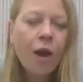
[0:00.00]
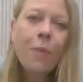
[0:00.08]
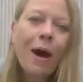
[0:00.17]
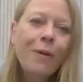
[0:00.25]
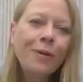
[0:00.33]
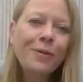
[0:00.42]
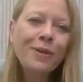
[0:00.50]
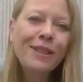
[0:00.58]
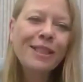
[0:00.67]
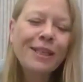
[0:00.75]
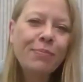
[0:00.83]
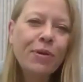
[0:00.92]
But I wouldn't want
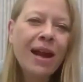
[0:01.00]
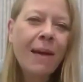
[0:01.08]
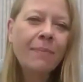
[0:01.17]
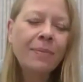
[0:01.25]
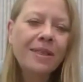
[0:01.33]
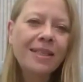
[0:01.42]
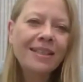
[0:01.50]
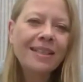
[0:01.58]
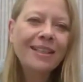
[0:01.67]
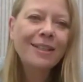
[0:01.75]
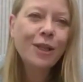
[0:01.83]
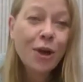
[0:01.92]
to preempt
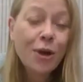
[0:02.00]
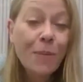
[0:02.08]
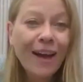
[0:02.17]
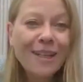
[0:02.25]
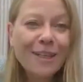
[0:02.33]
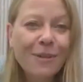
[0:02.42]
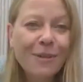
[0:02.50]
too much